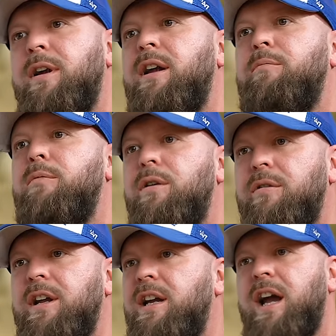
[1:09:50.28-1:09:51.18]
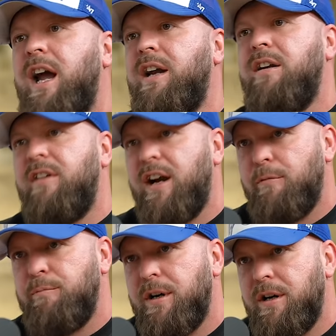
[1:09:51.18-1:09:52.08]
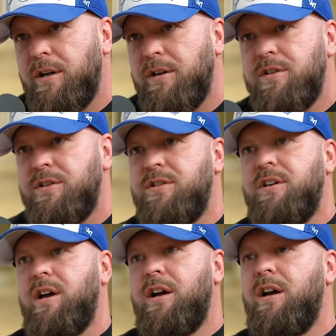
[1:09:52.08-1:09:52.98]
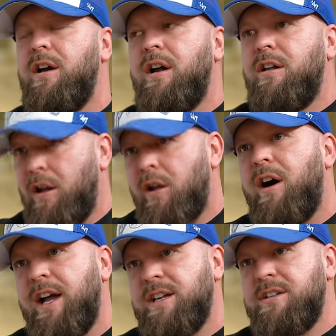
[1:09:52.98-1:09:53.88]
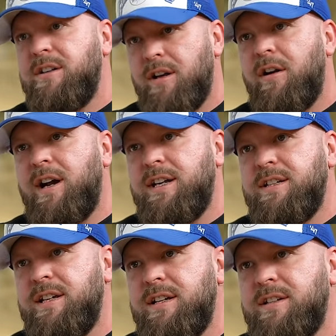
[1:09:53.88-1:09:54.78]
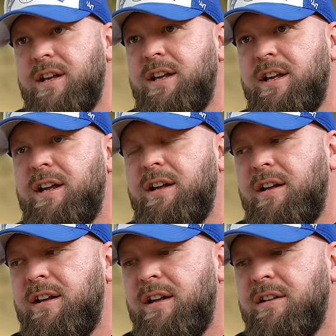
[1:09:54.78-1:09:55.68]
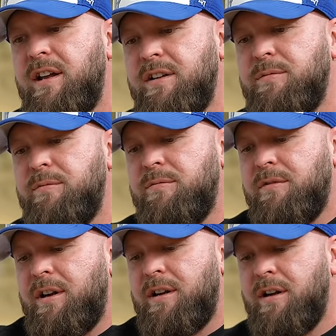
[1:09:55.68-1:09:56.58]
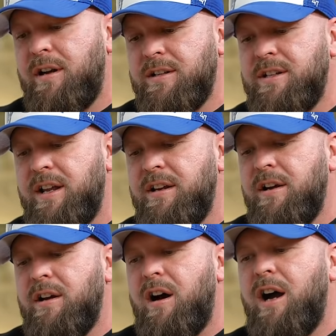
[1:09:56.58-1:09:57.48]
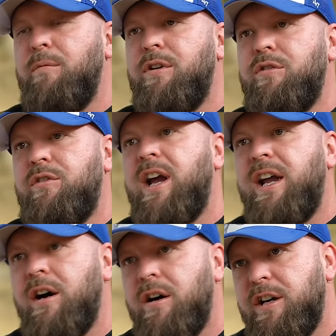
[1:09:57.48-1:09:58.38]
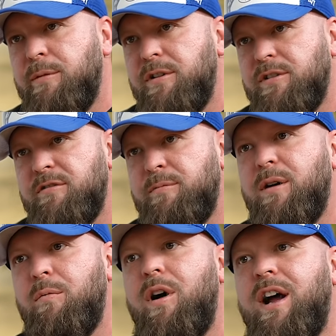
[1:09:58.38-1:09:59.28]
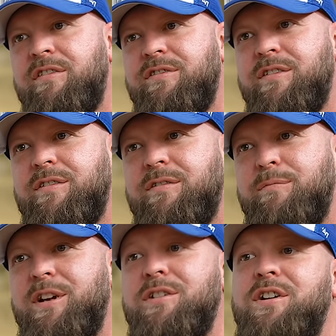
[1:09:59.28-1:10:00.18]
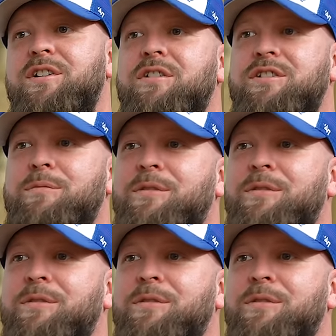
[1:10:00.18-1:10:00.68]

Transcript: being moody, anger outbursts. The lies is like I said, I would create arguments with my wife because I knew she